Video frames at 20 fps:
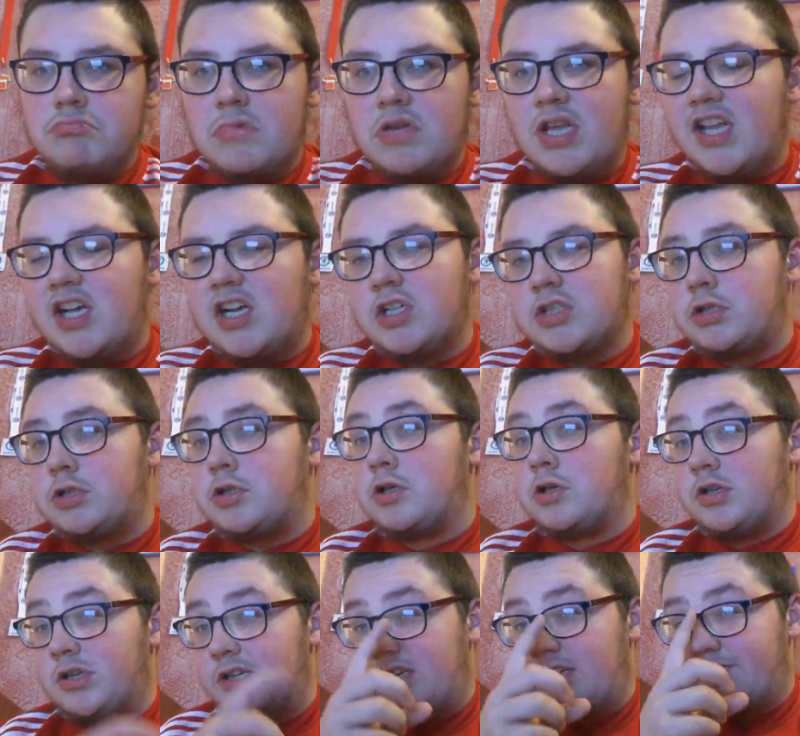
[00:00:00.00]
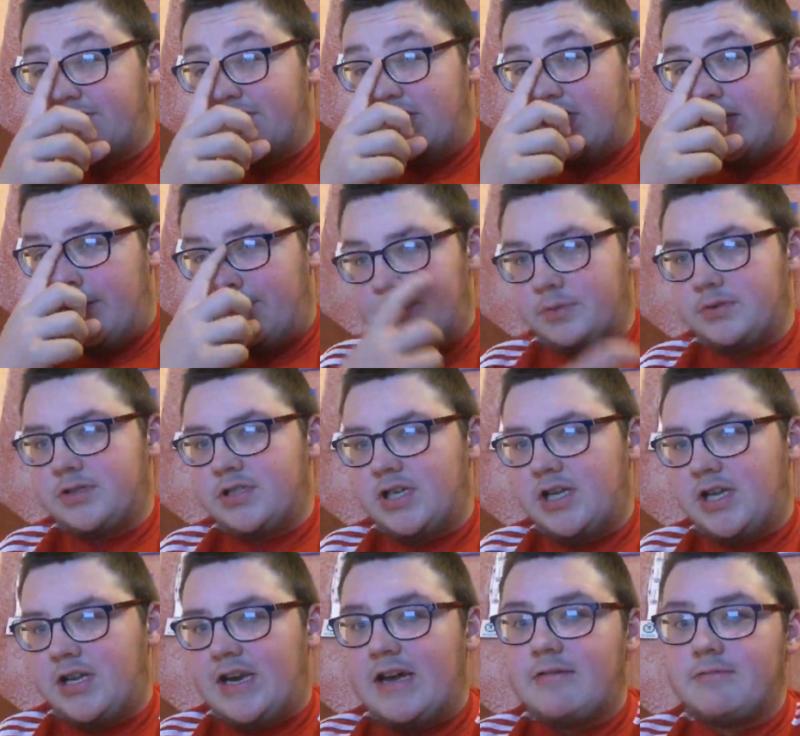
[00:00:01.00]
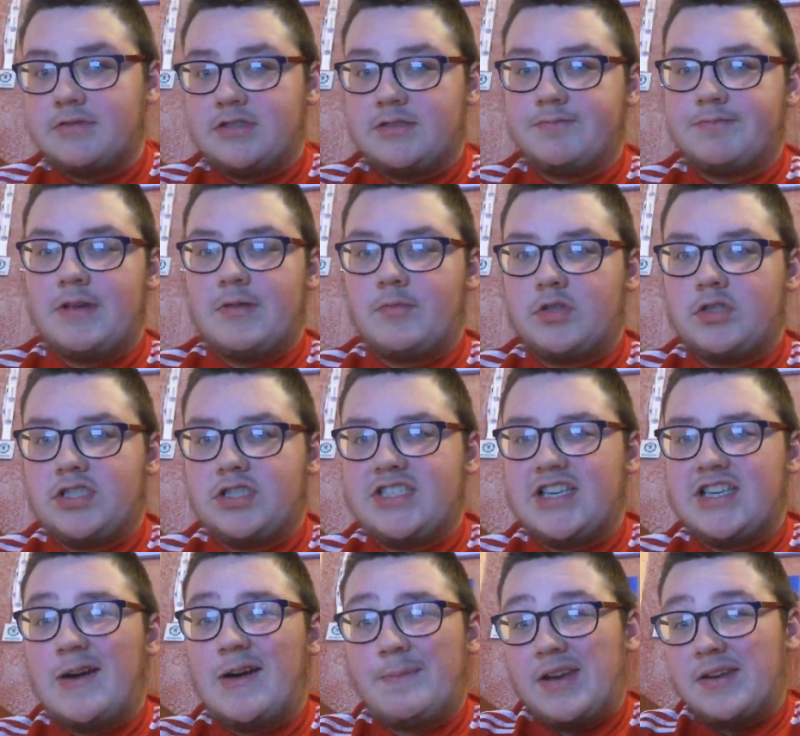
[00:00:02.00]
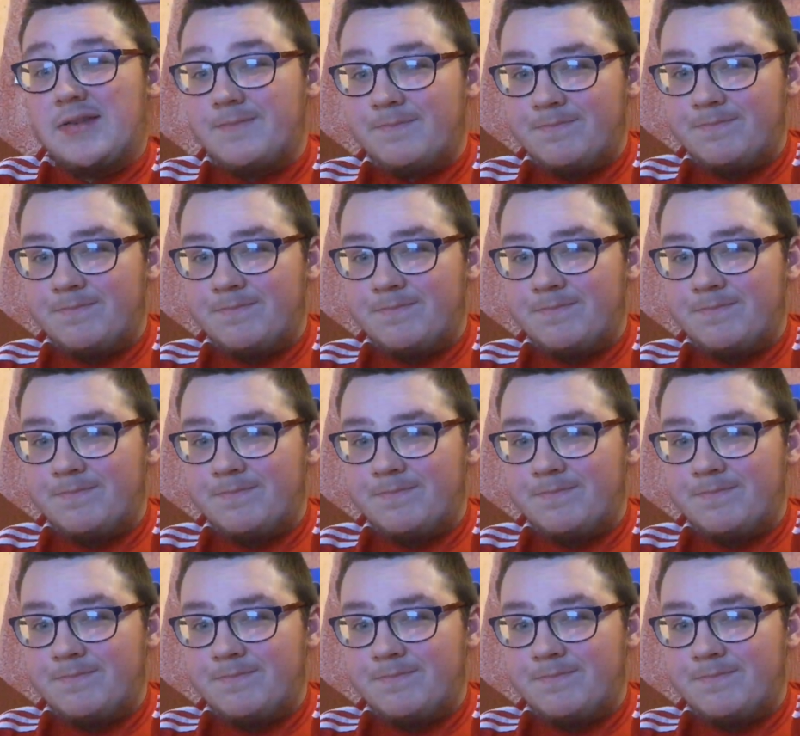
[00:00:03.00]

he got a goal the other day, but that was pretty much a tap-in.